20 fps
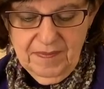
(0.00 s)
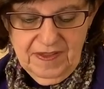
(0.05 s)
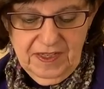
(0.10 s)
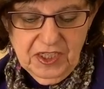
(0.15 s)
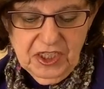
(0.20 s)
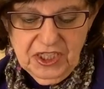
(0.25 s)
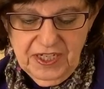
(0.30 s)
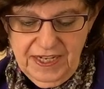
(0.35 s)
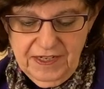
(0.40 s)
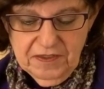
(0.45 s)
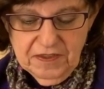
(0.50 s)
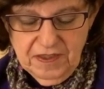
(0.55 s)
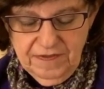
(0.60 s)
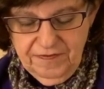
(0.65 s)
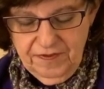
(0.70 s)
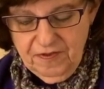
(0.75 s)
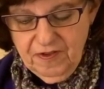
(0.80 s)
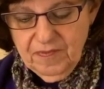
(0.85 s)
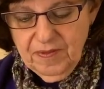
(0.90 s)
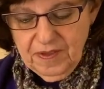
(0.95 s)
I change the
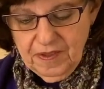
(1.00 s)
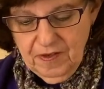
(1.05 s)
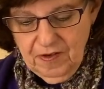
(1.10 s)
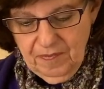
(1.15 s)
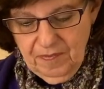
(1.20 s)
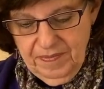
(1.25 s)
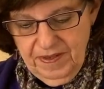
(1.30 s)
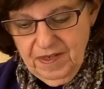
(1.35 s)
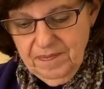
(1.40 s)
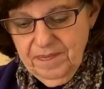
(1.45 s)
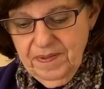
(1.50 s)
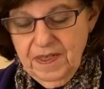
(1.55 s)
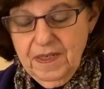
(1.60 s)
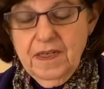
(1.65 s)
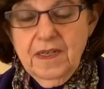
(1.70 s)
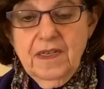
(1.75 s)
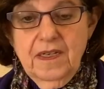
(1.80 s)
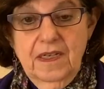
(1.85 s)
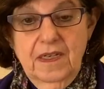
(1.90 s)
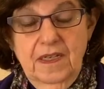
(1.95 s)
verb a little bit, but
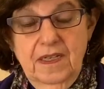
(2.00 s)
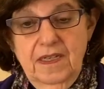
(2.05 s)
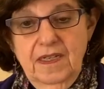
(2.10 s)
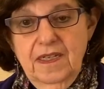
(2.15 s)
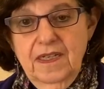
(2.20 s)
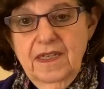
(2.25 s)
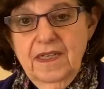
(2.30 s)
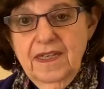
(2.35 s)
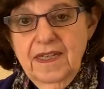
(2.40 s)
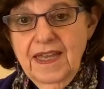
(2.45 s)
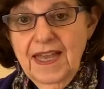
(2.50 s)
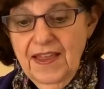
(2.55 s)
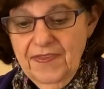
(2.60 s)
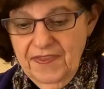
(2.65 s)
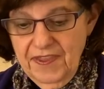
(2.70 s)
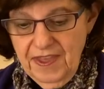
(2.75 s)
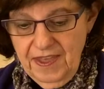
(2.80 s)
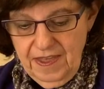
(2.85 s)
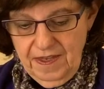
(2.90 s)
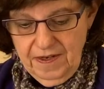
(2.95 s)
at
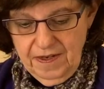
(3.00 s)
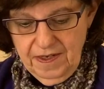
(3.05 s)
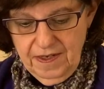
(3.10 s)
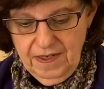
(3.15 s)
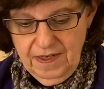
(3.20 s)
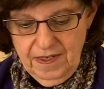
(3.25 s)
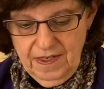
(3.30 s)
the end.